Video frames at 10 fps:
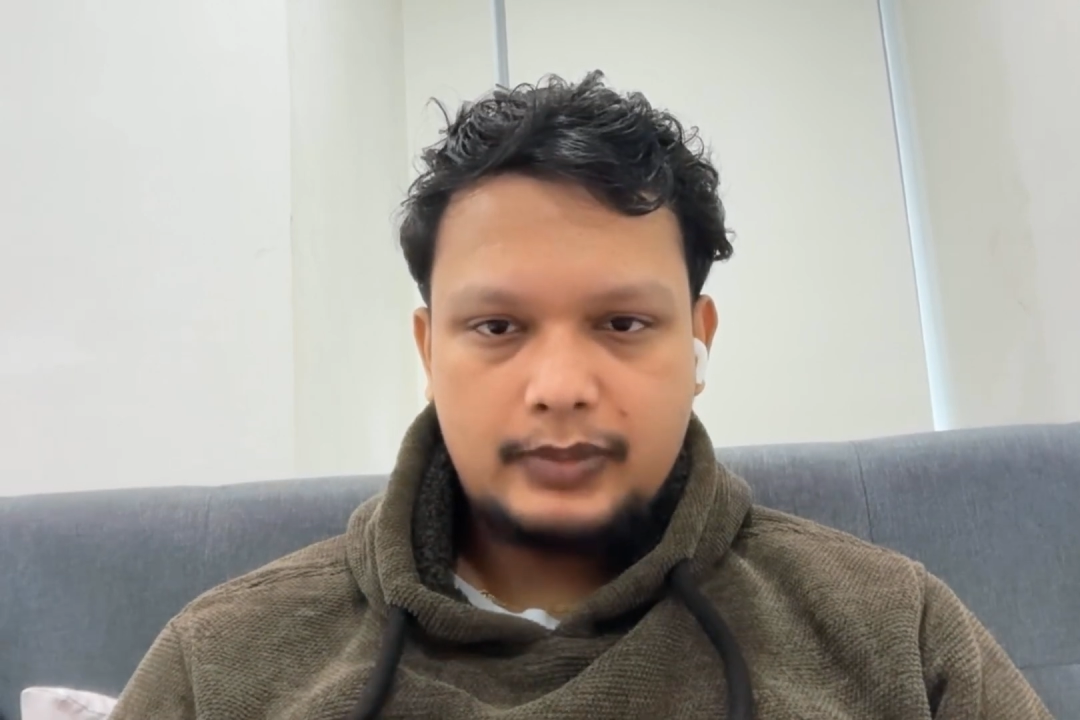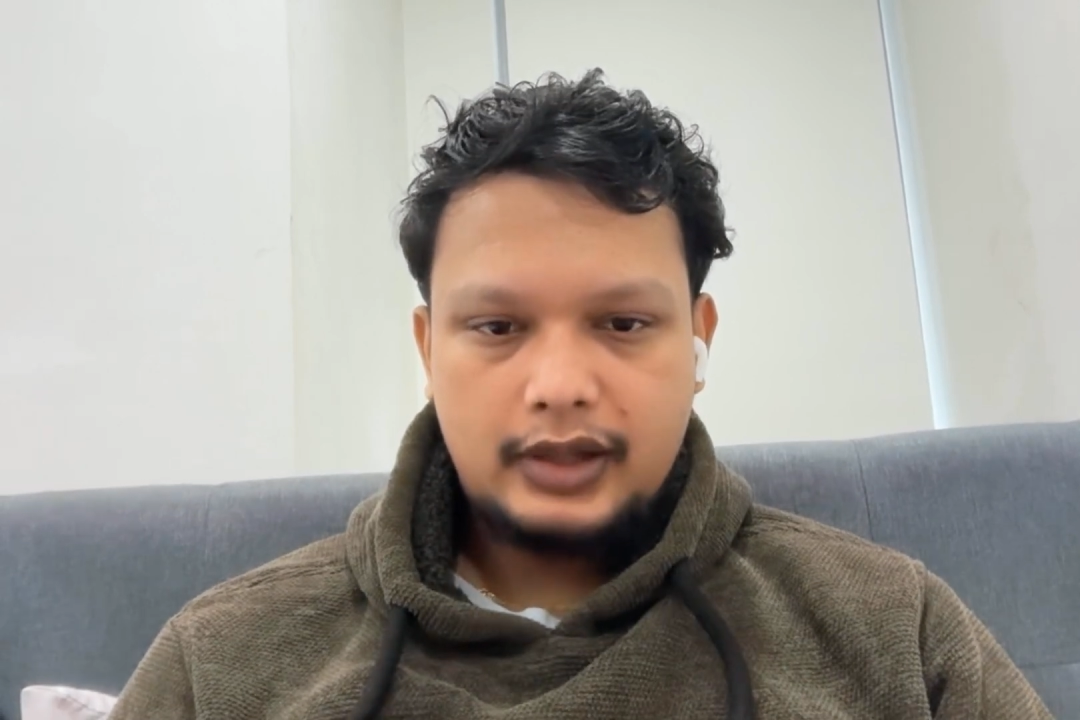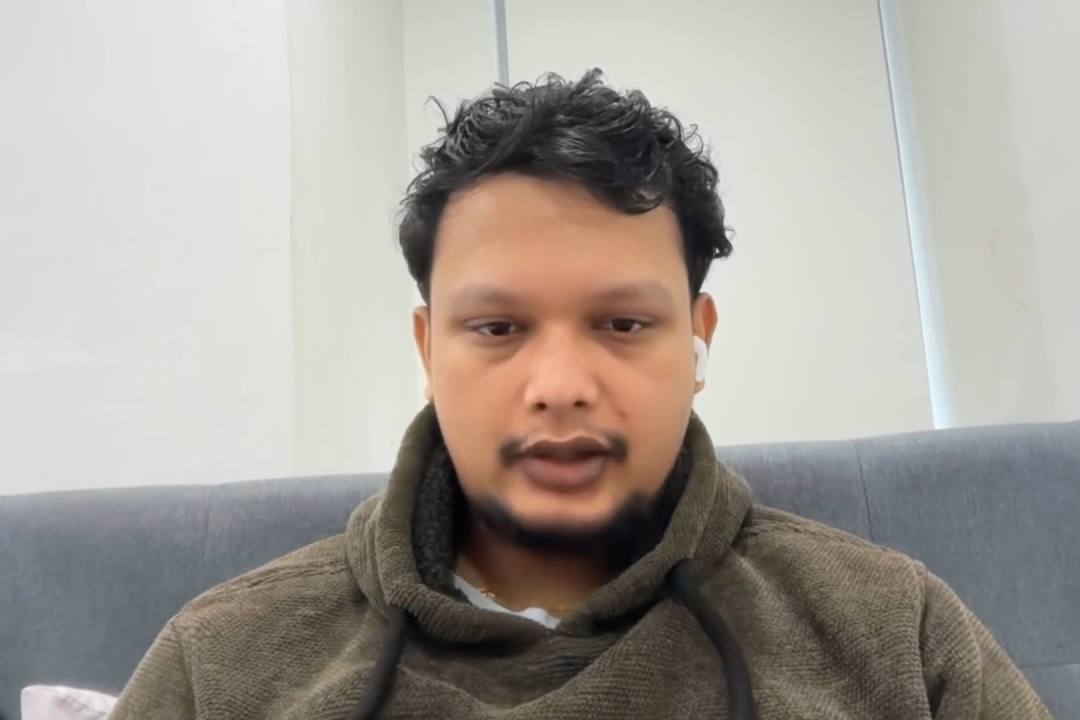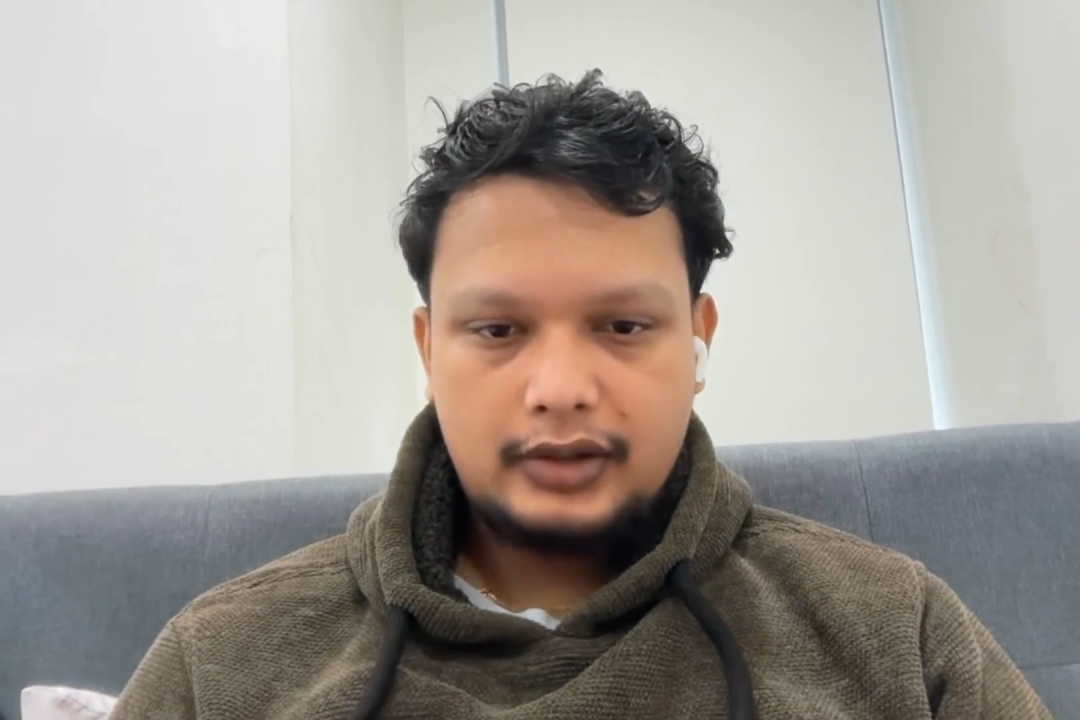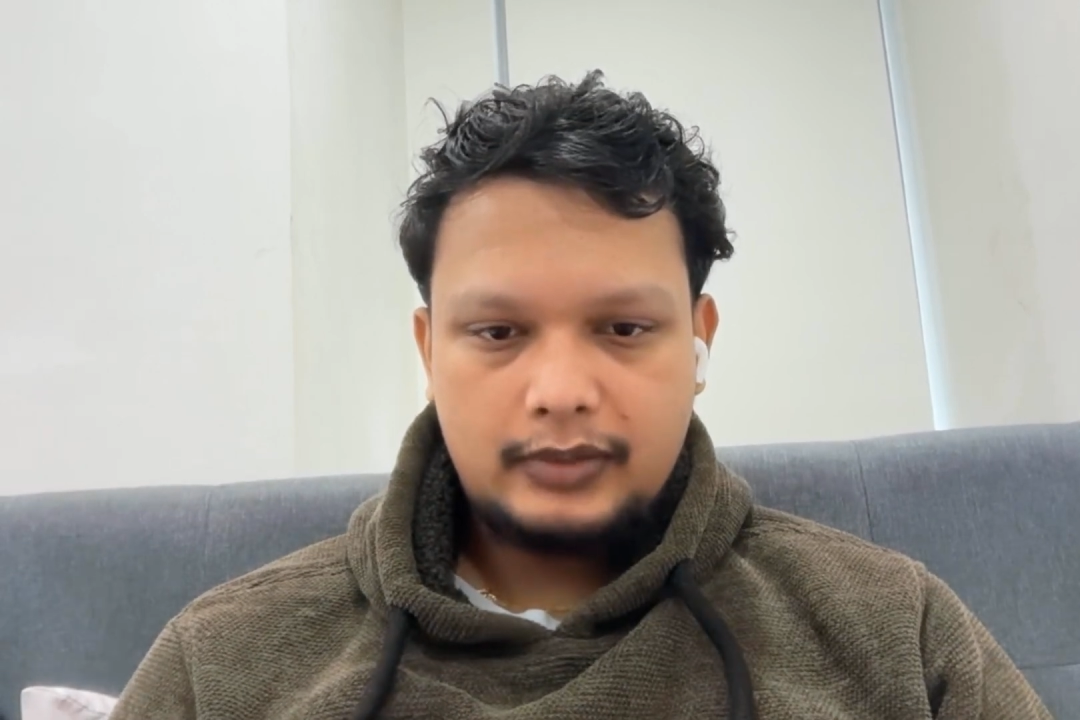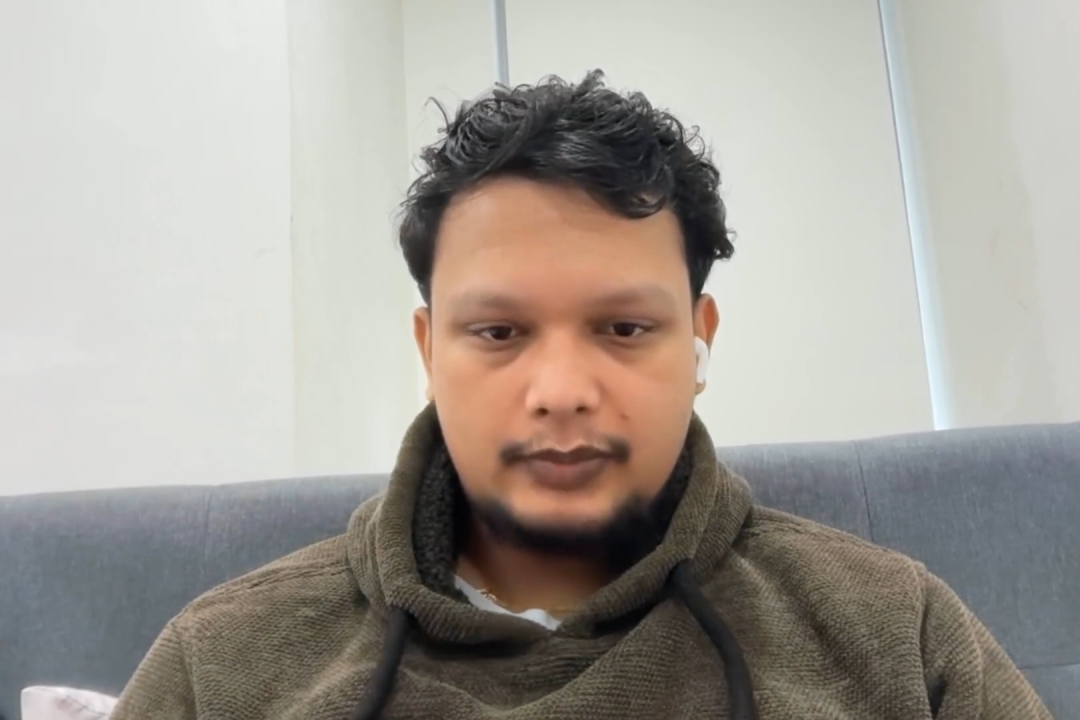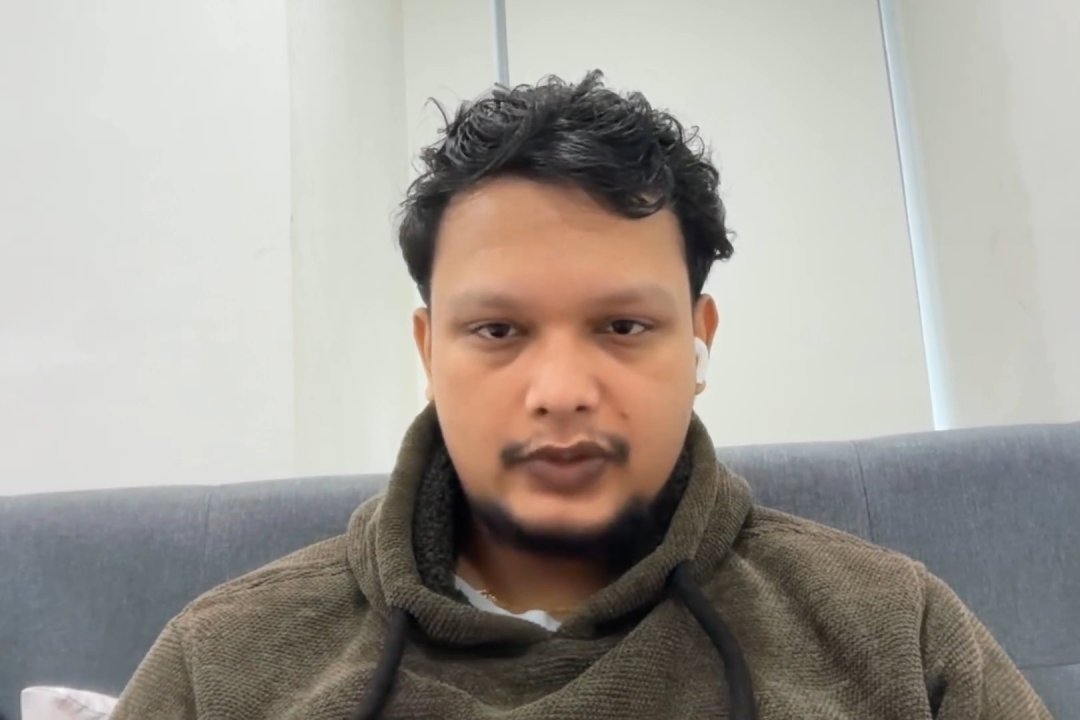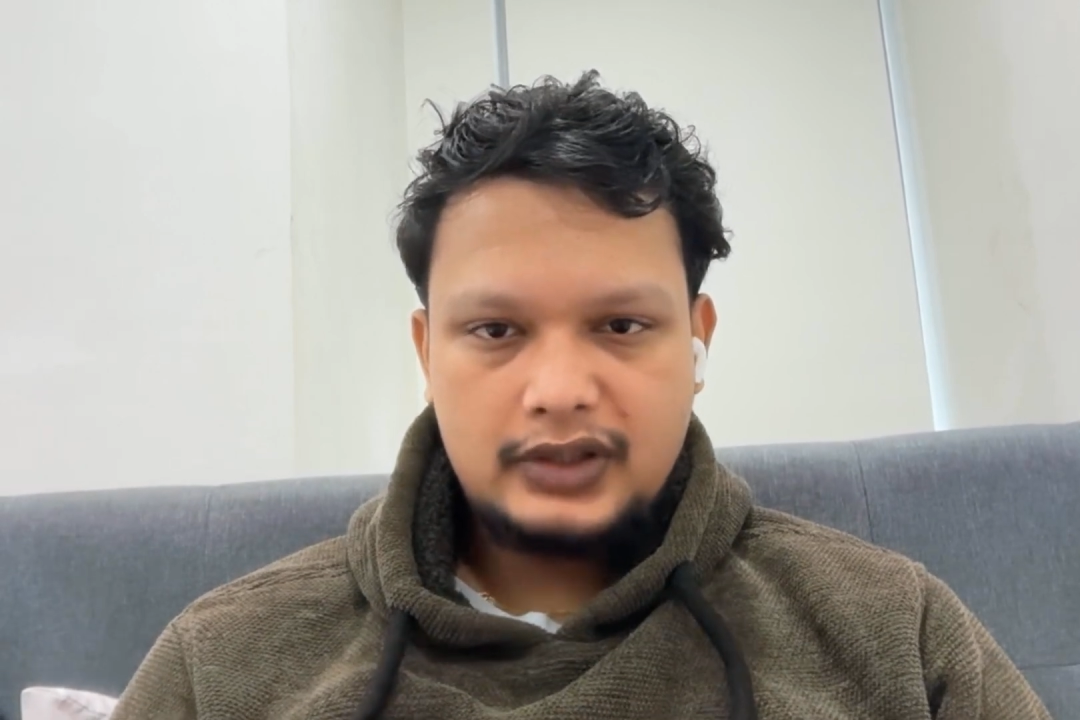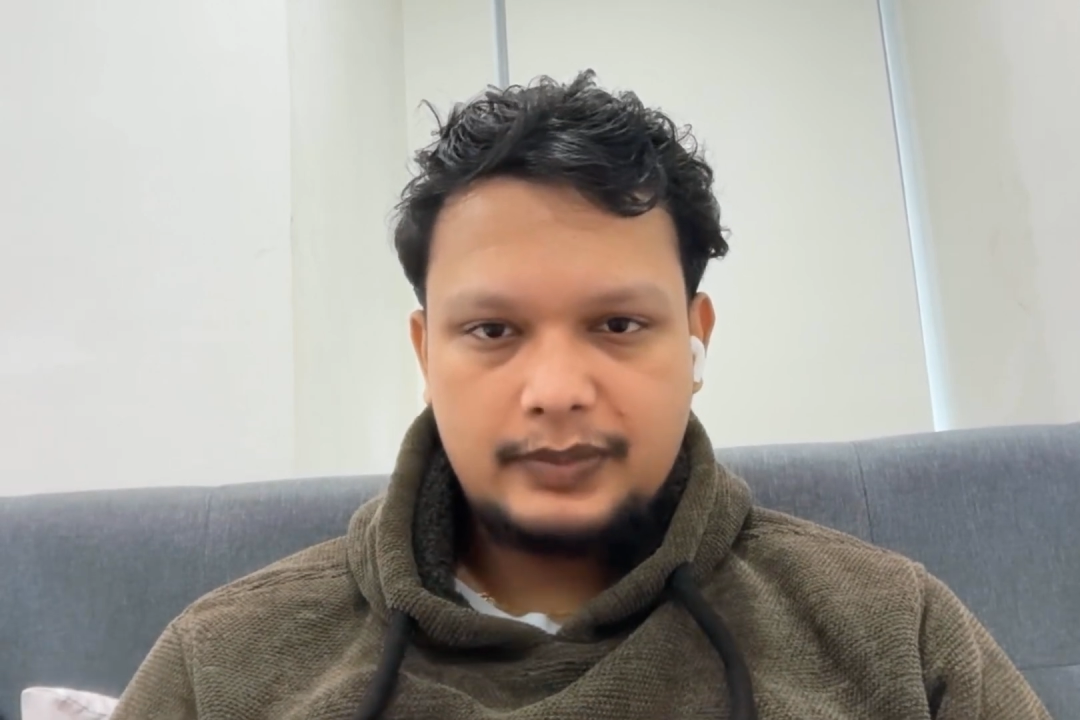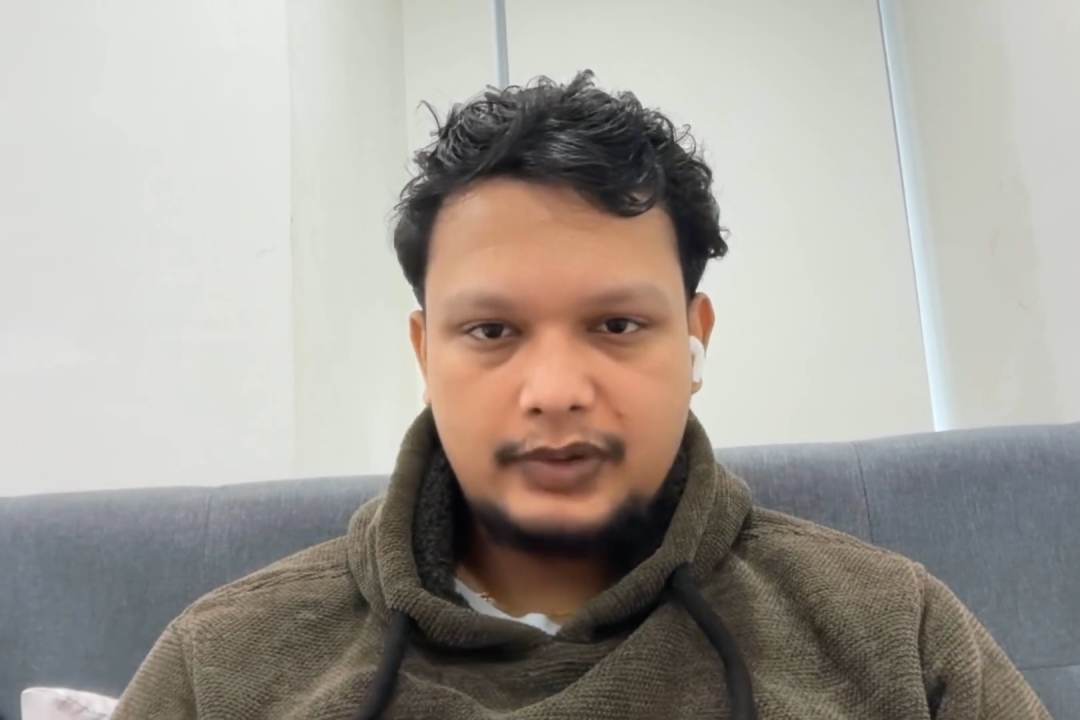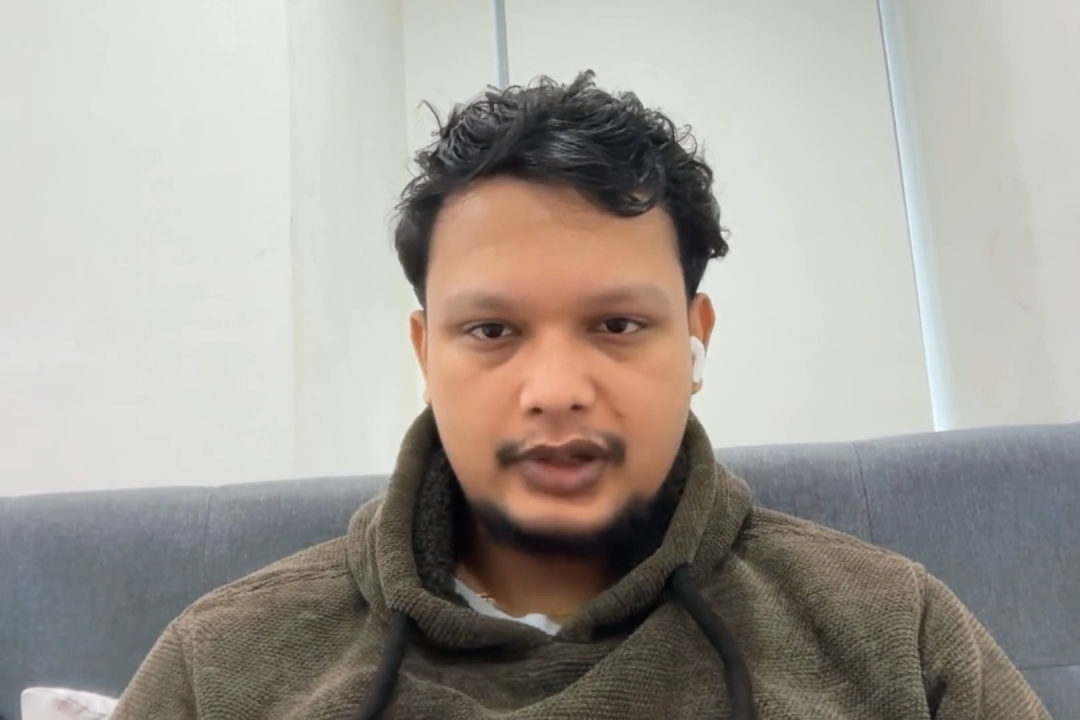multiple